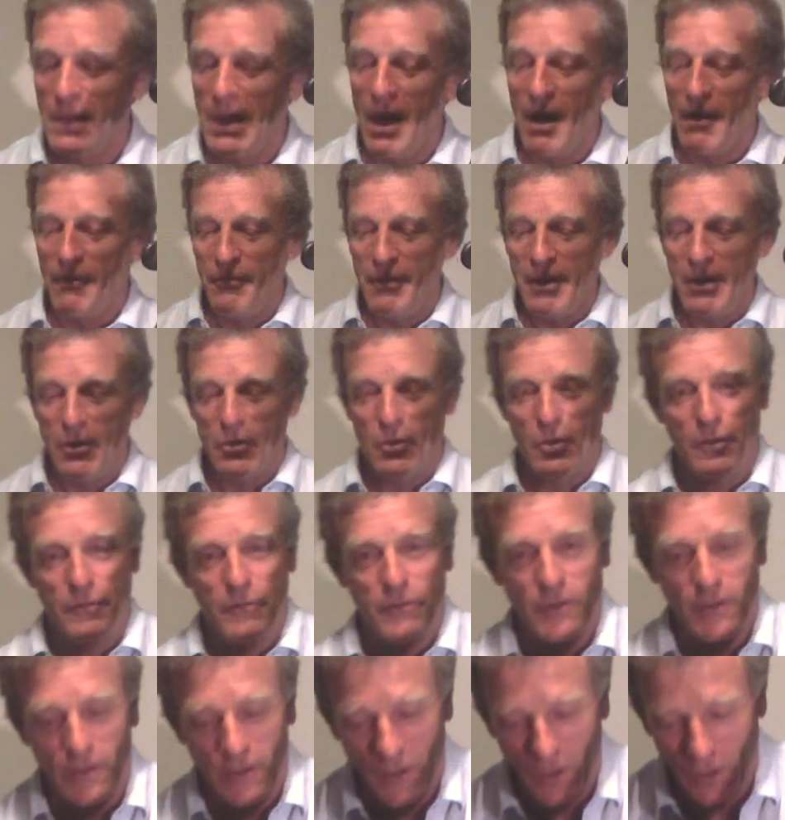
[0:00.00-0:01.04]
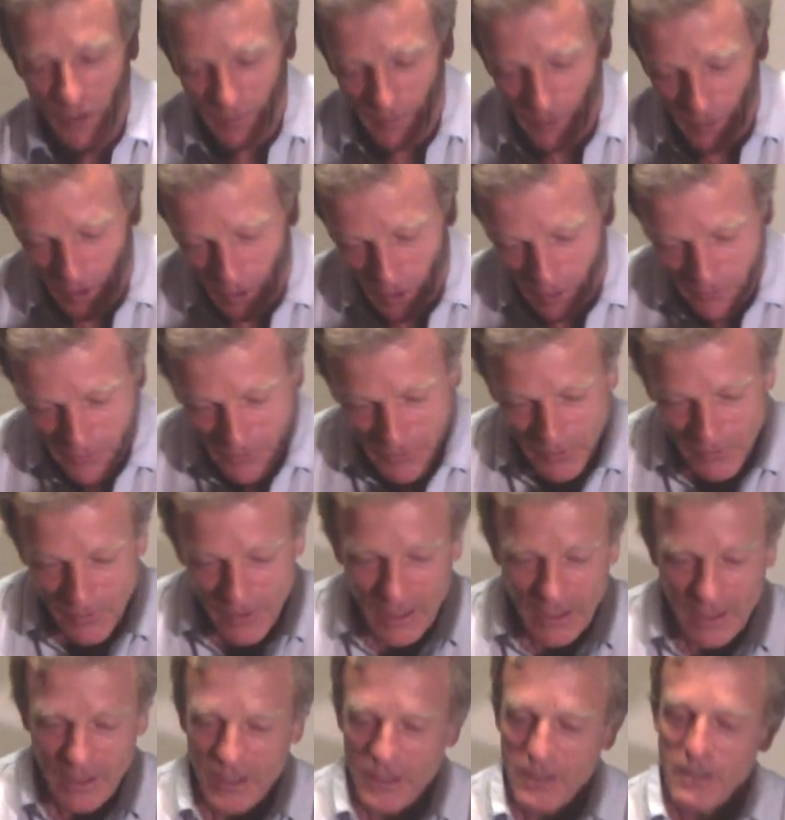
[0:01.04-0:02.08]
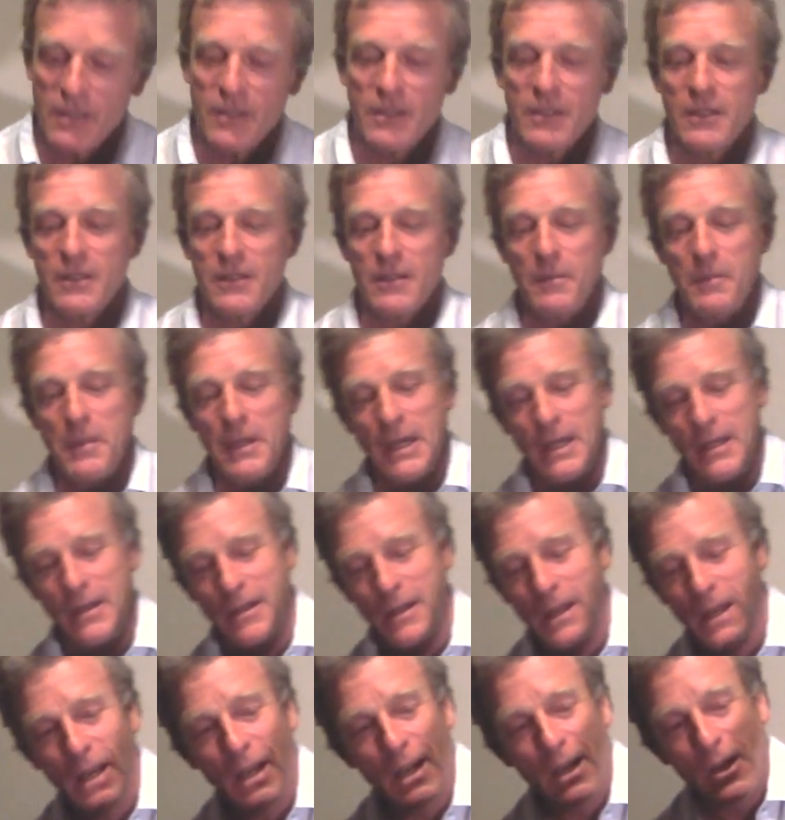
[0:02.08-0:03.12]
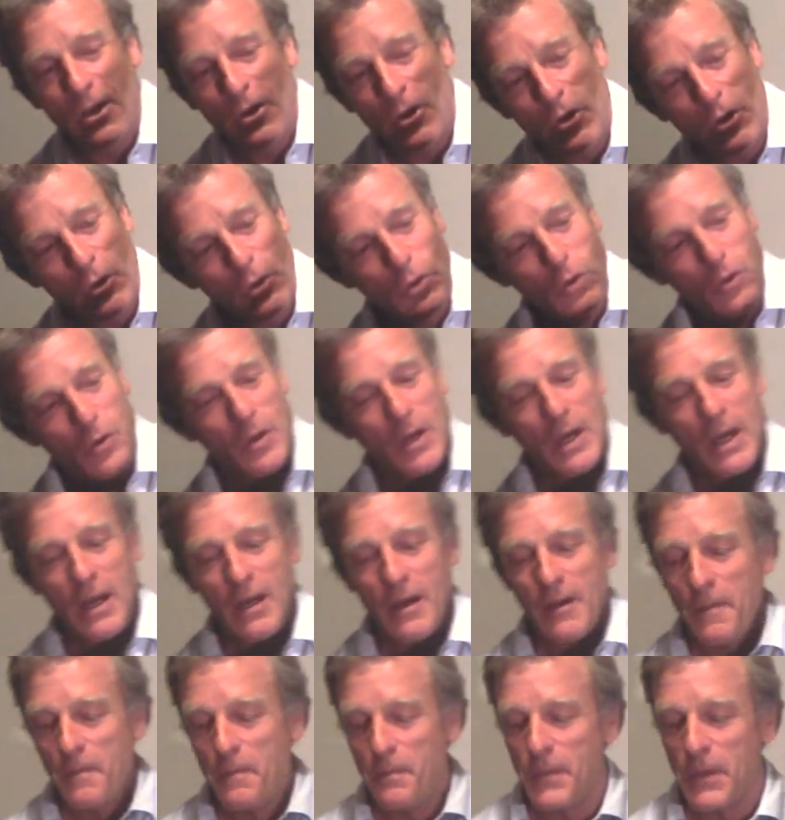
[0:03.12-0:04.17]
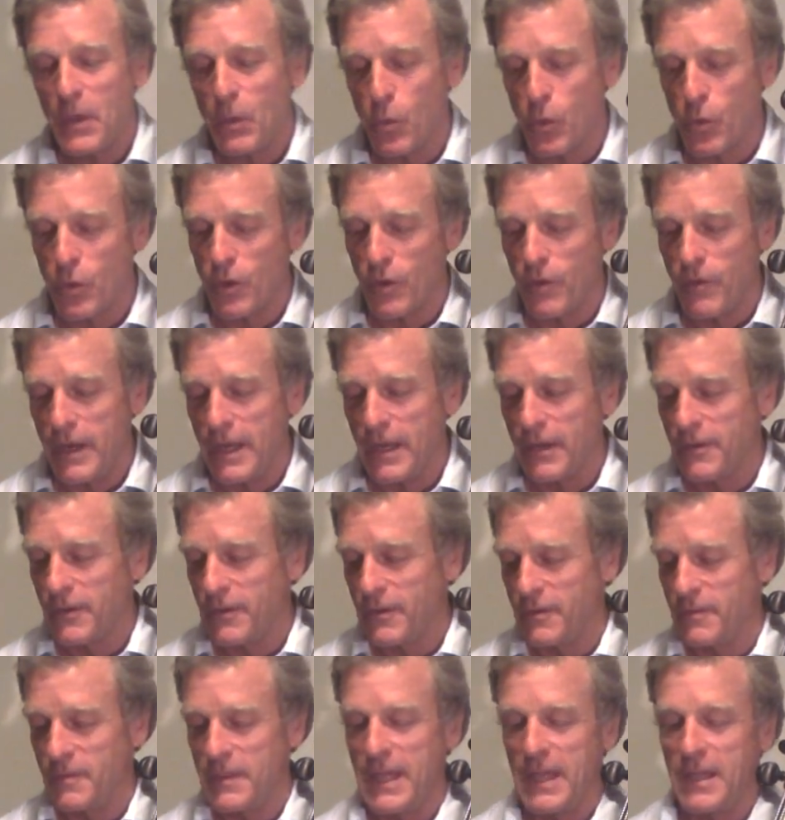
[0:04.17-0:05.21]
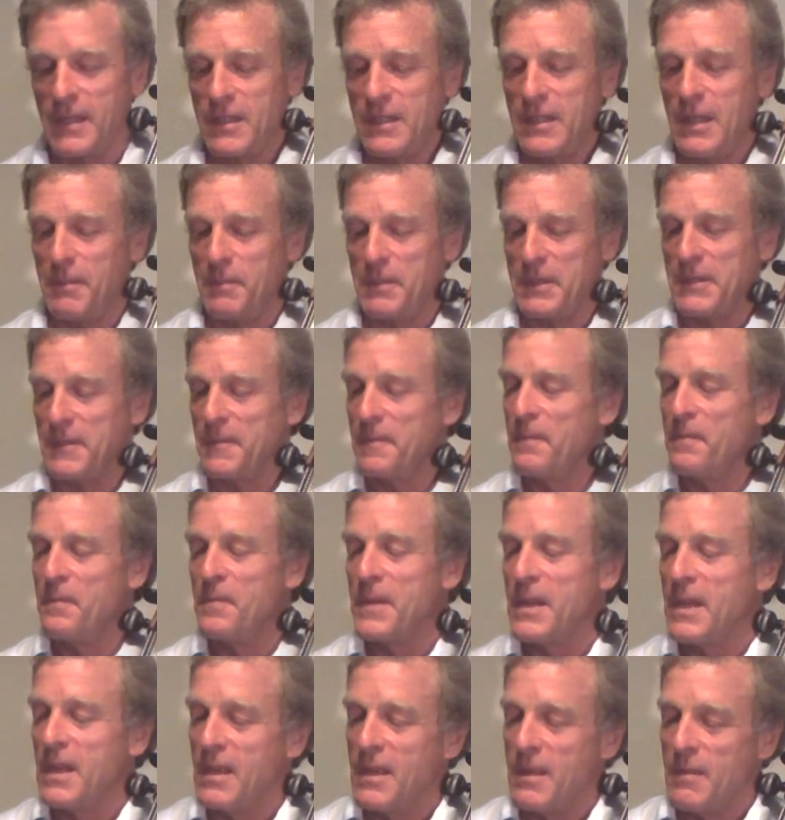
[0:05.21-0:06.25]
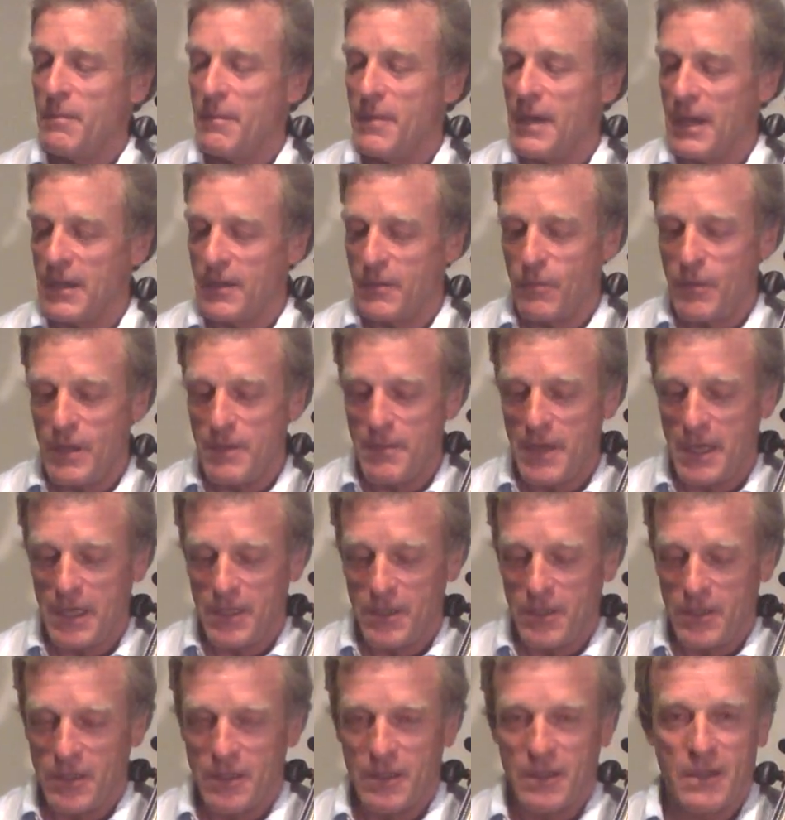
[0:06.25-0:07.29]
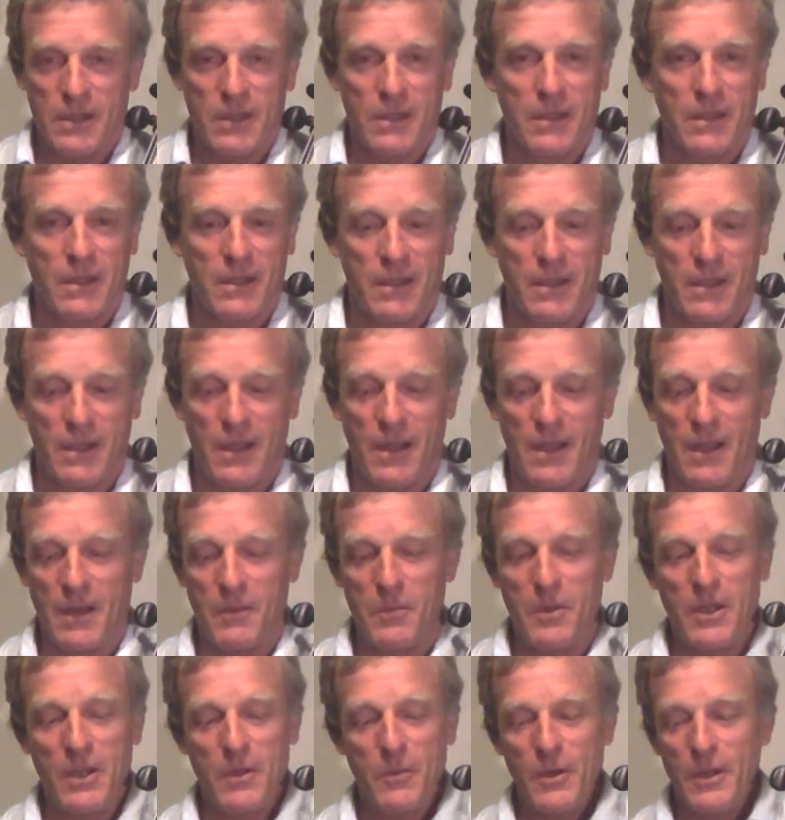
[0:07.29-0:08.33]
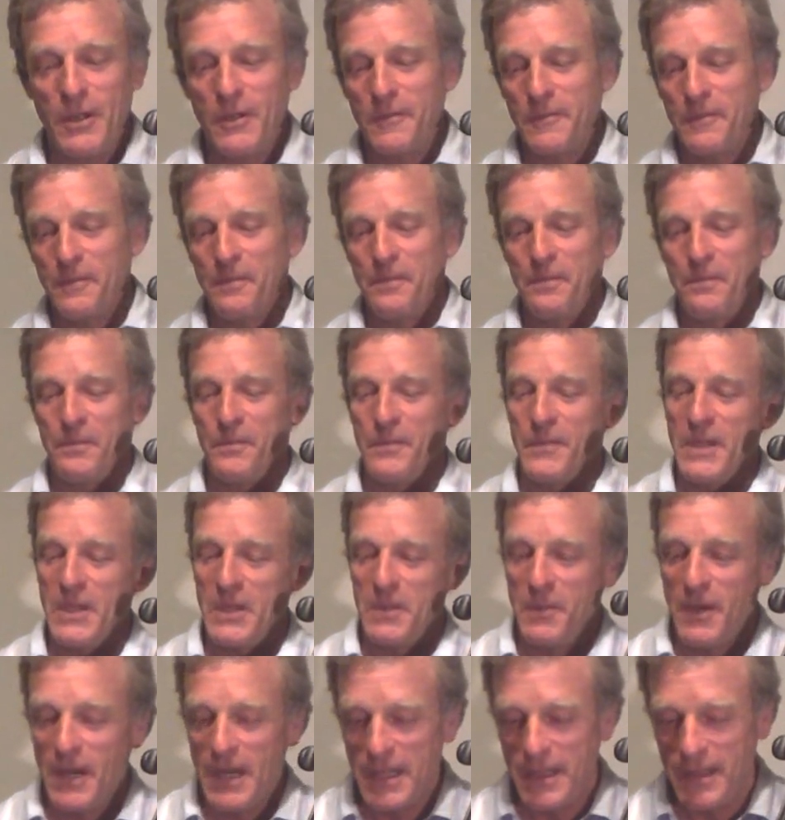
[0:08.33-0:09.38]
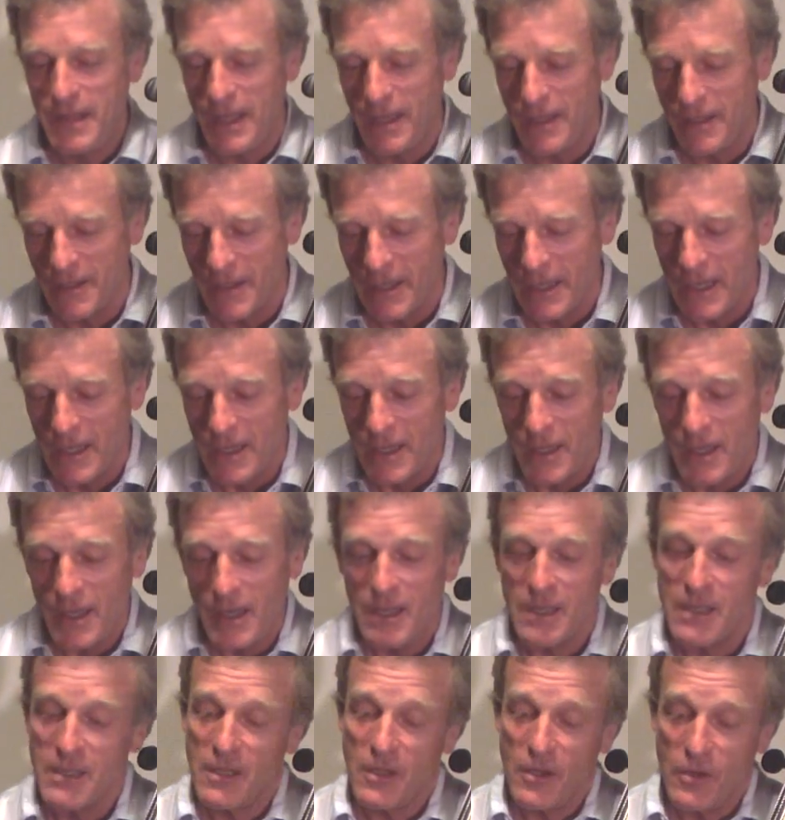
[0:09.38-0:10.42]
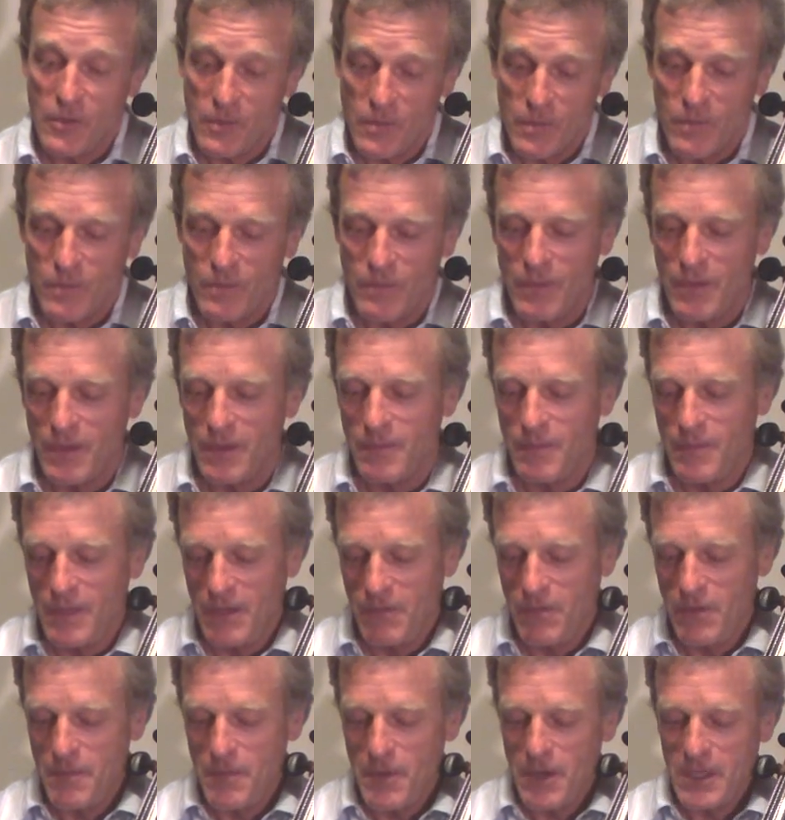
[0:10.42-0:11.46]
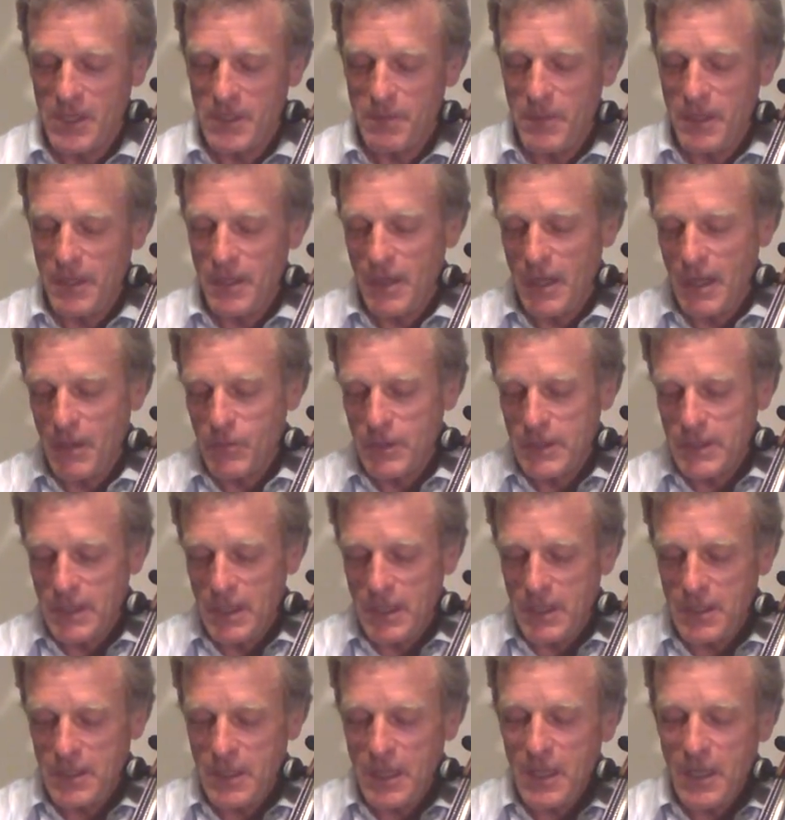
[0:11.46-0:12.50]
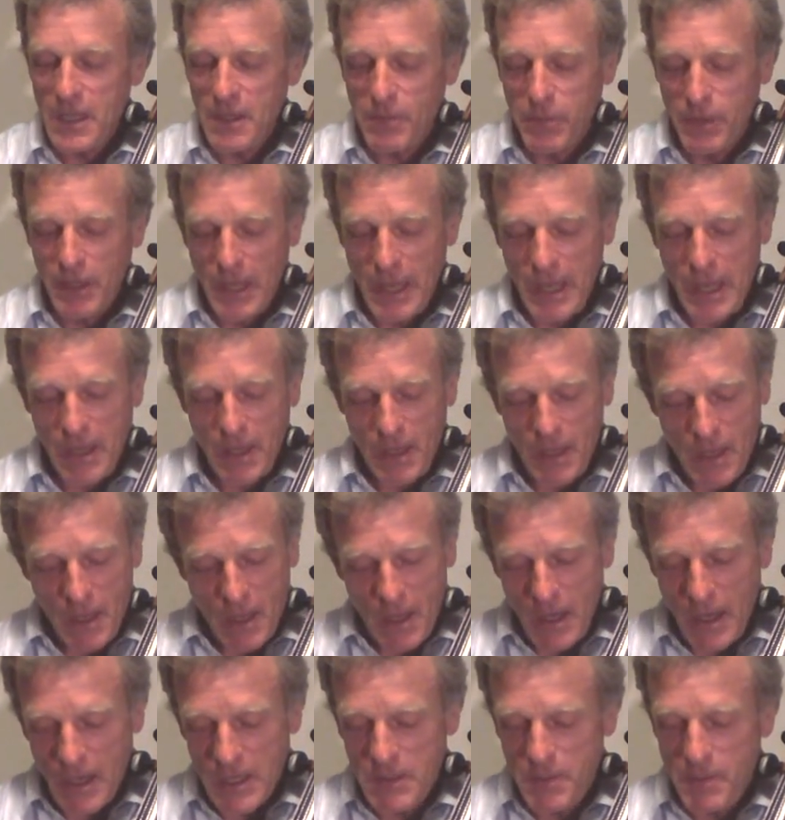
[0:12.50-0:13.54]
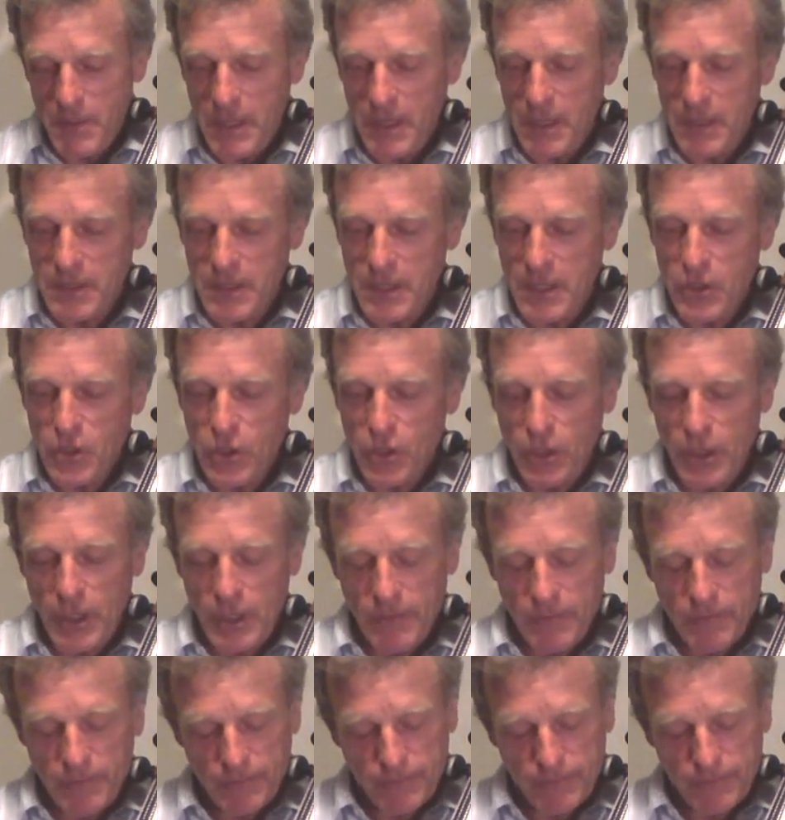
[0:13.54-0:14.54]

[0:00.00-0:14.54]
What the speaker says: Our feet are not very often the right distance apart to walk around, take steps, but we manage pretty well despite that. And so it reminds me that I would see singing playing as being essentially